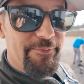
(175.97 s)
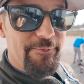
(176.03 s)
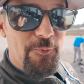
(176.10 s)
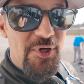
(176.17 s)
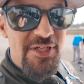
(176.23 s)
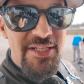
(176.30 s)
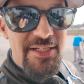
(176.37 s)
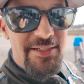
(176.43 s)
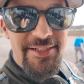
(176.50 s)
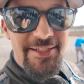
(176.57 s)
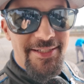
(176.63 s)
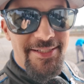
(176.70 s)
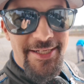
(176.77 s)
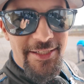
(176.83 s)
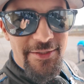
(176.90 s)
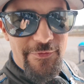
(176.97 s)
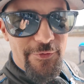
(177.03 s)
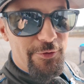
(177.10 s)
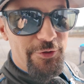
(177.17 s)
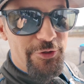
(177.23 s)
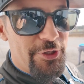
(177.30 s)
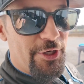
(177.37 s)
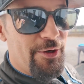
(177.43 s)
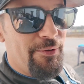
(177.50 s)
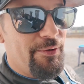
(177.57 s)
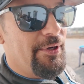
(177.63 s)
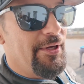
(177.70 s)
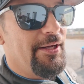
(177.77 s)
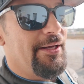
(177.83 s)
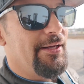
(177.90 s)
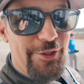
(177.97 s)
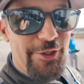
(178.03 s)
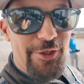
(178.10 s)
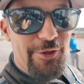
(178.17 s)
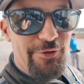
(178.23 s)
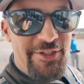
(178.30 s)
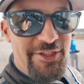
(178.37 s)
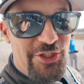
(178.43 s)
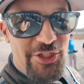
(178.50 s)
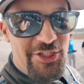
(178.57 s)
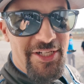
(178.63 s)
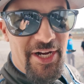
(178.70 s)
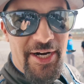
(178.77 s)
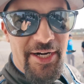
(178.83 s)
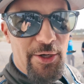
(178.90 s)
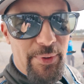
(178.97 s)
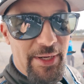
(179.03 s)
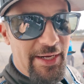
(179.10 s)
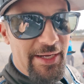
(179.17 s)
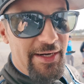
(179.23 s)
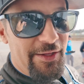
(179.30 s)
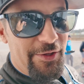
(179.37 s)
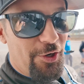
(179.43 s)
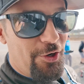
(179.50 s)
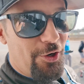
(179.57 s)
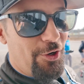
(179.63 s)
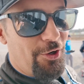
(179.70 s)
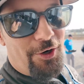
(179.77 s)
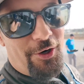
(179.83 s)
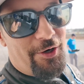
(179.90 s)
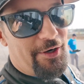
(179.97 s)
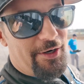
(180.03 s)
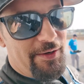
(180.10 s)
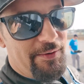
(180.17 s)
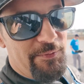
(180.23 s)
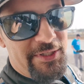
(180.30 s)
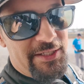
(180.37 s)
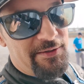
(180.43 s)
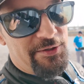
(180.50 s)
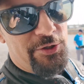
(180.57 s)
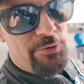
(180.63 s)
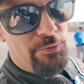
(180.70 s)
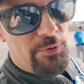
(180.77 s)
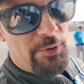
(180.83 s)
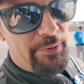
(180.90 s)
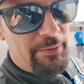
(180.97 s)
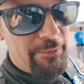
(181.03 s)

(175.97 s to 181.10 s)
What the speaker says: wasn't successful, so just dynoing it in the car, it didn't do what we